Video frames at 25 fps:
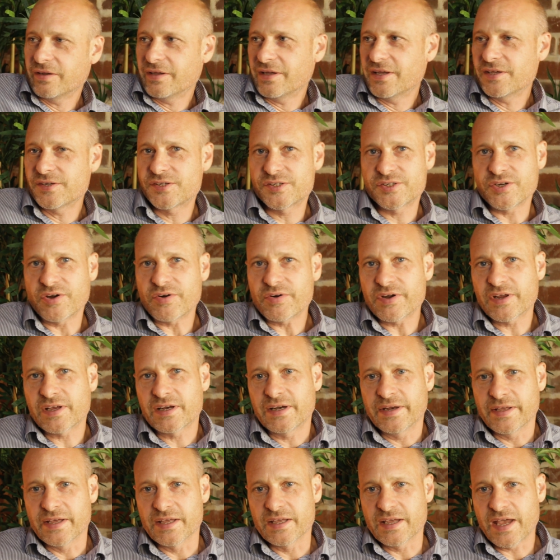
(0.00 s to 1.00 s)

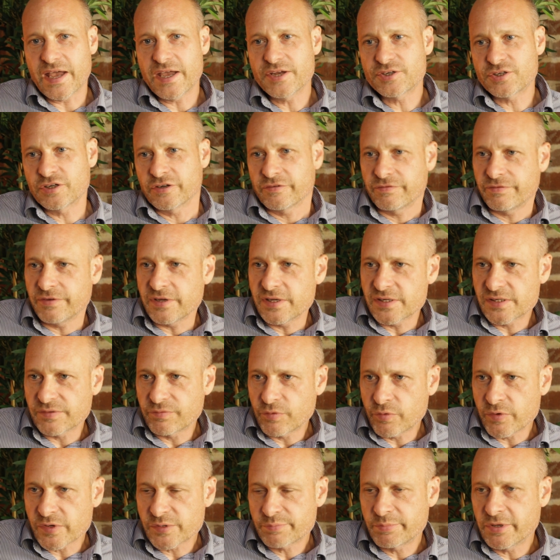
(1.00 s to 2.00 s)
historically, agent fees have
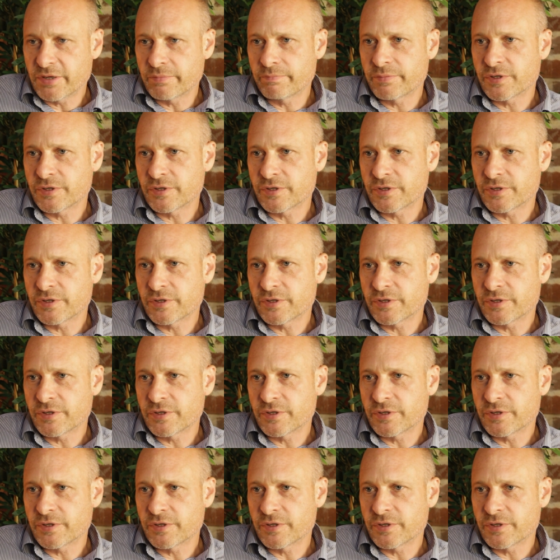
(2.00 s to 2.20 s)
always been